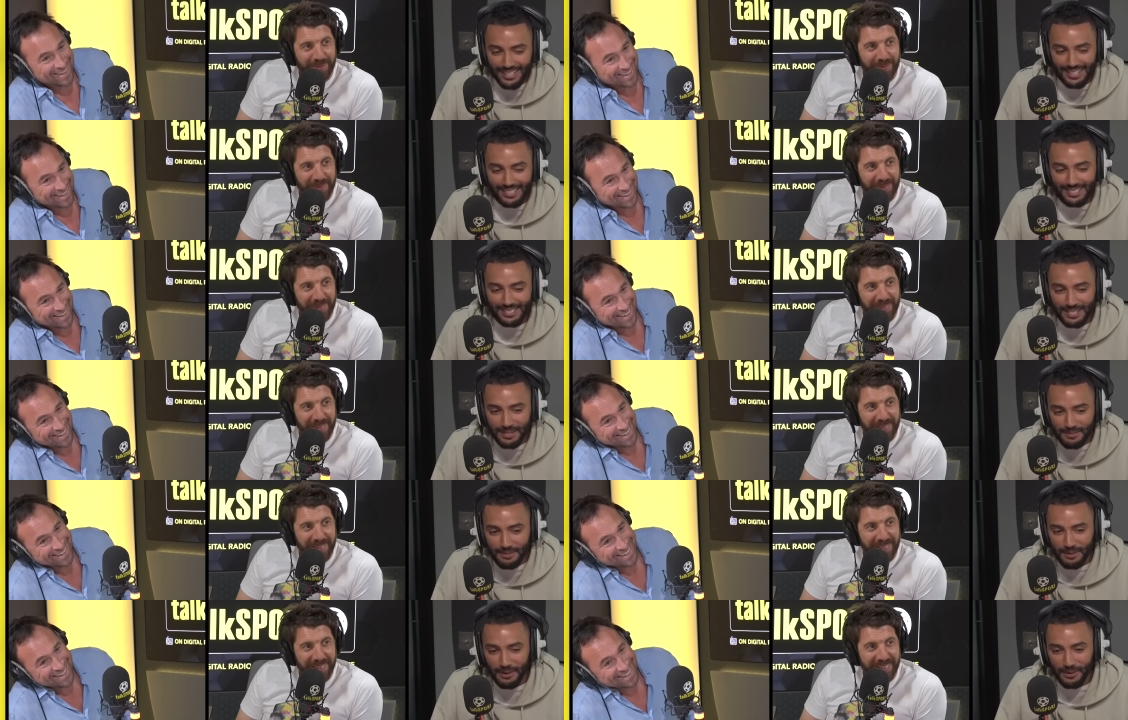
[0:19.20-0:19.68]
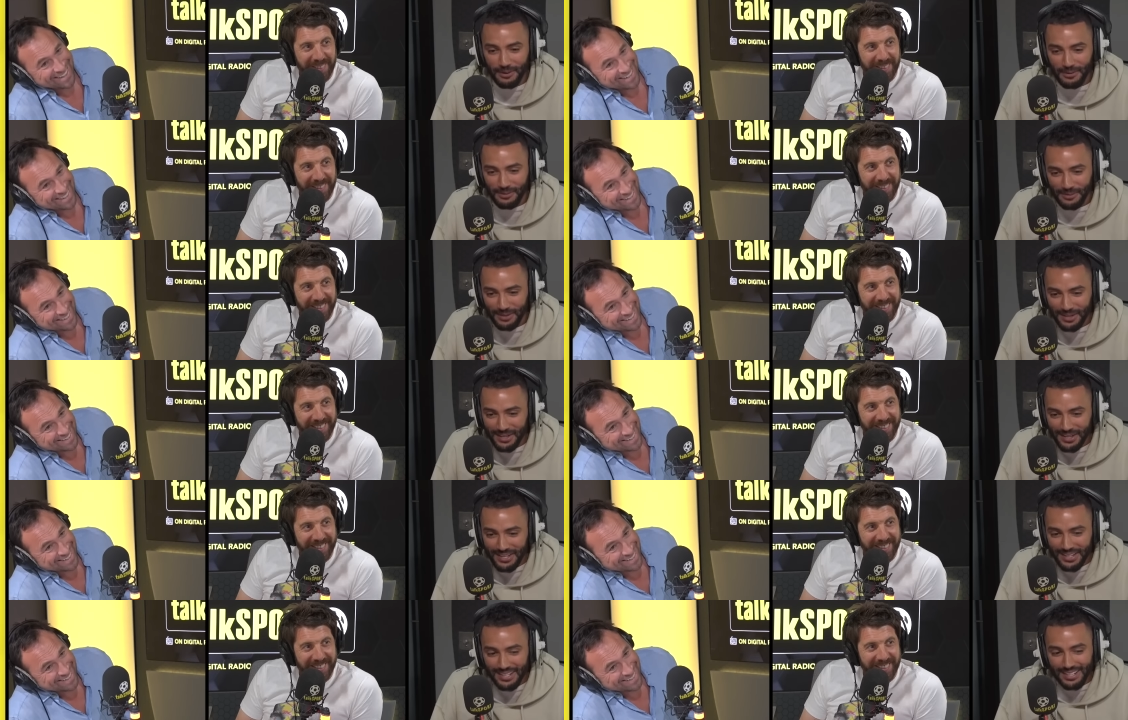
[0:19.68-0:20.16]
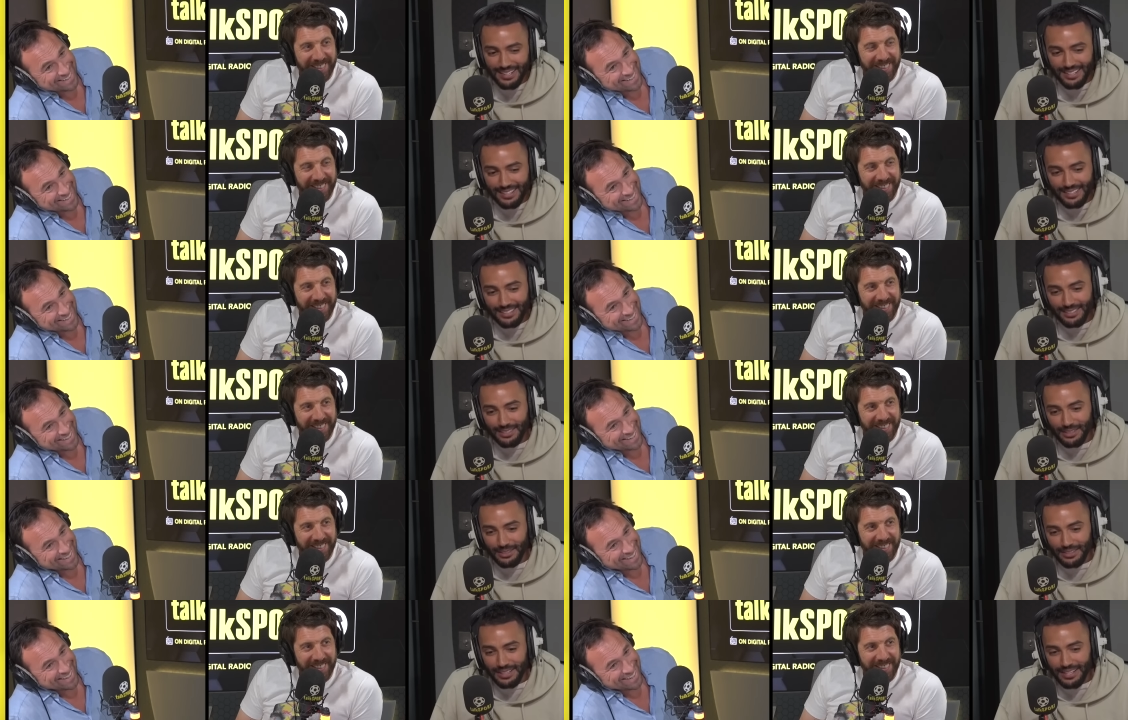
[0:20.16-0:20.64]
Speaker 1: "Yes, Simo,
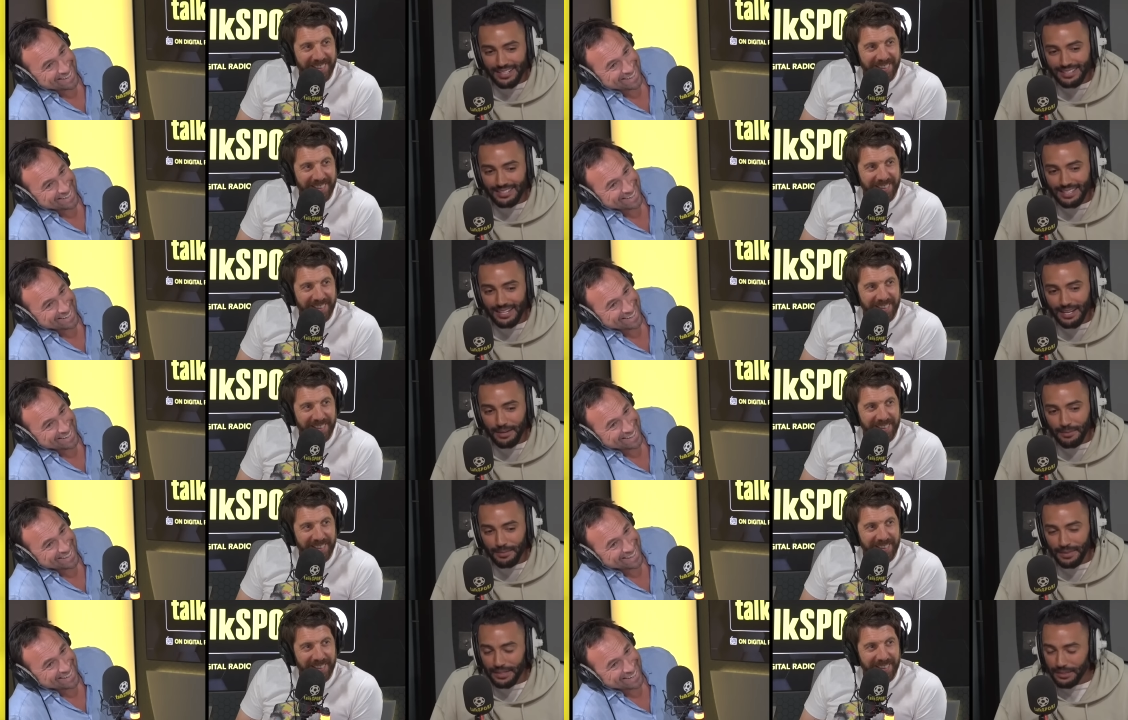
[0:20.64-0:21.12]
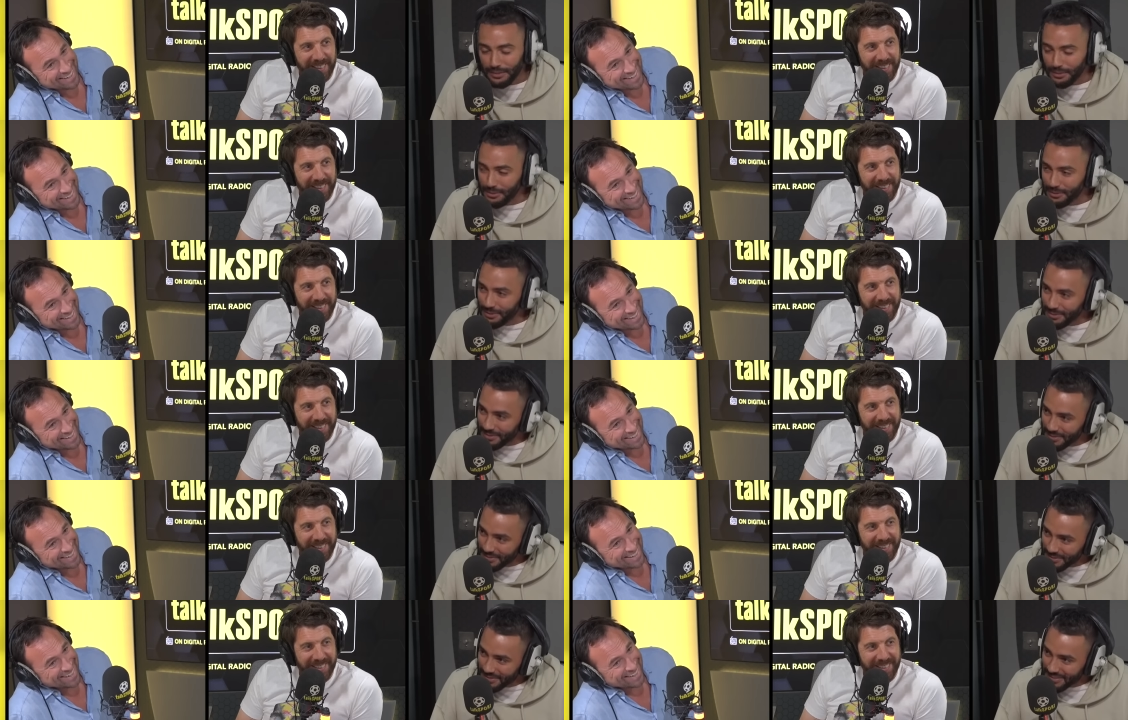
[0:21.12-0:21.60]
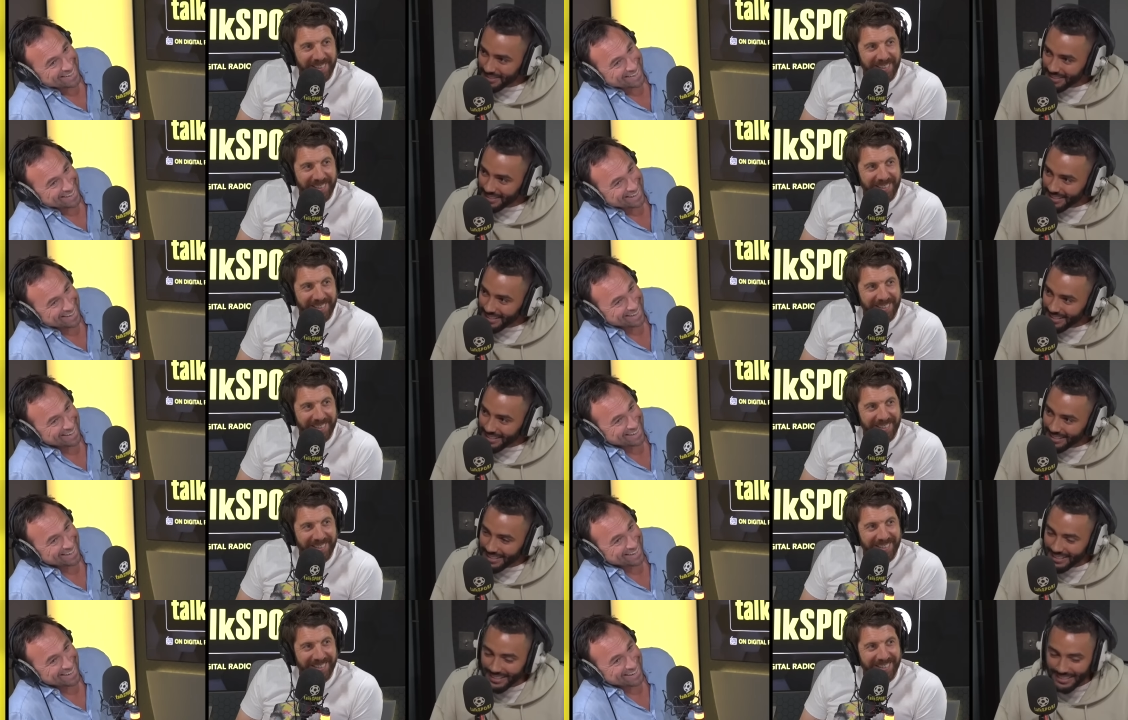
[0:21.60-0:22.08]
but there's our medal."
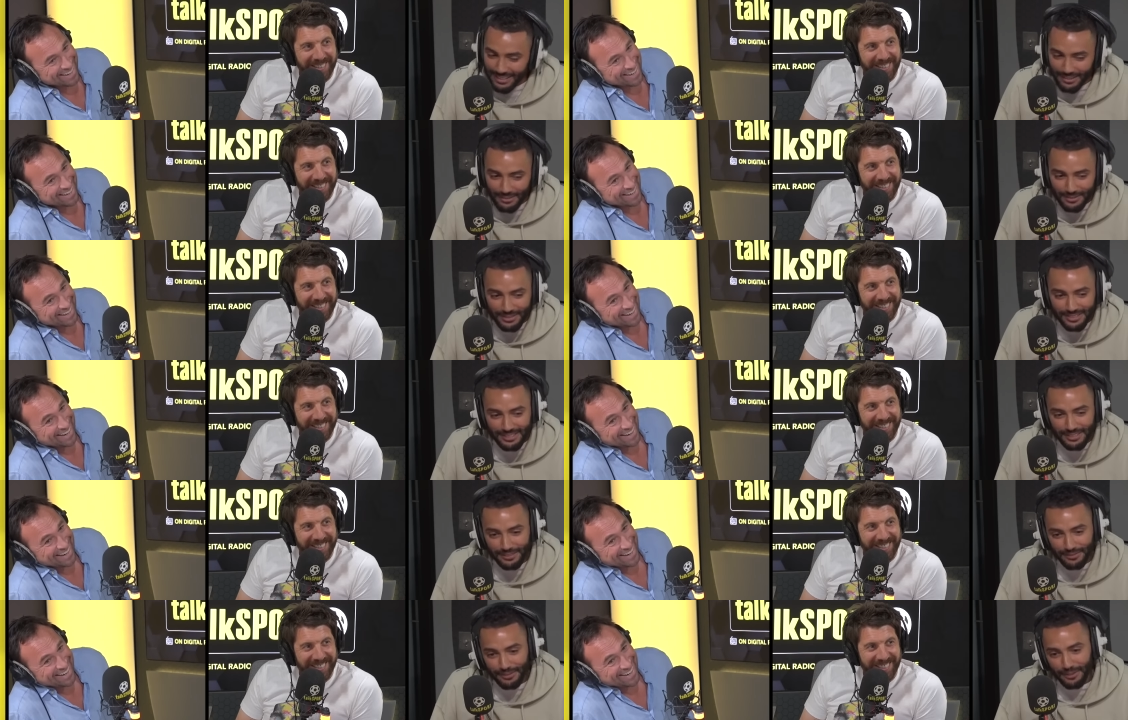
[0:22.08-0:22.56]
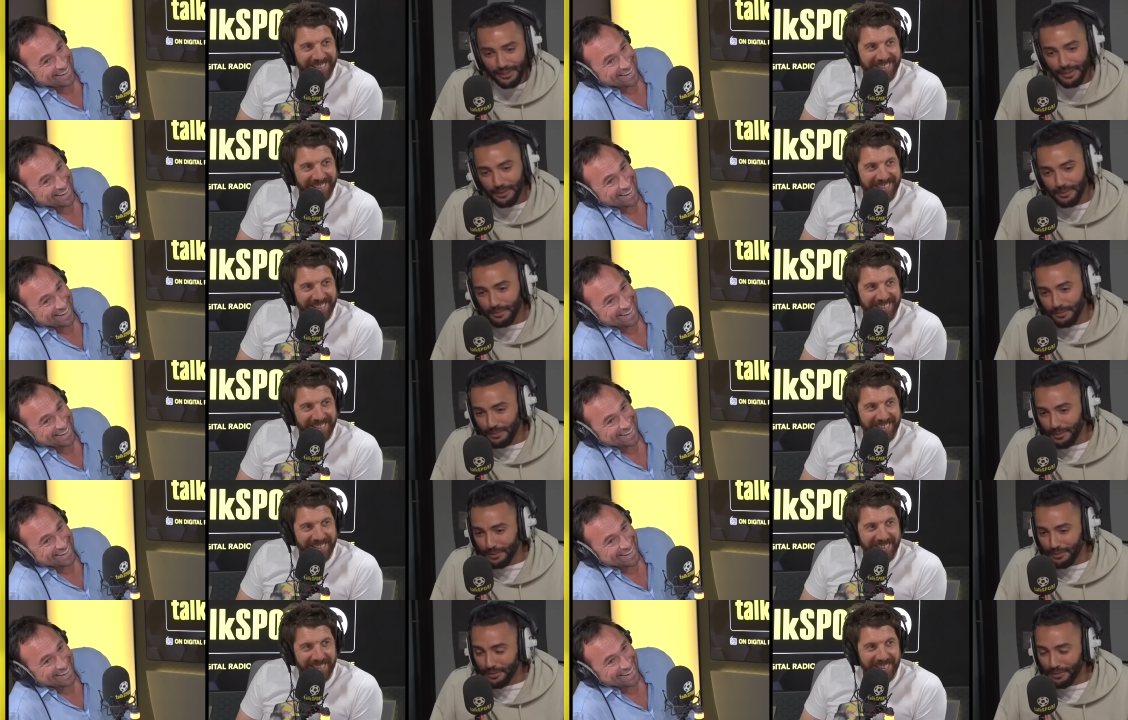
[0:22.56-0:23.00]
and then obviously following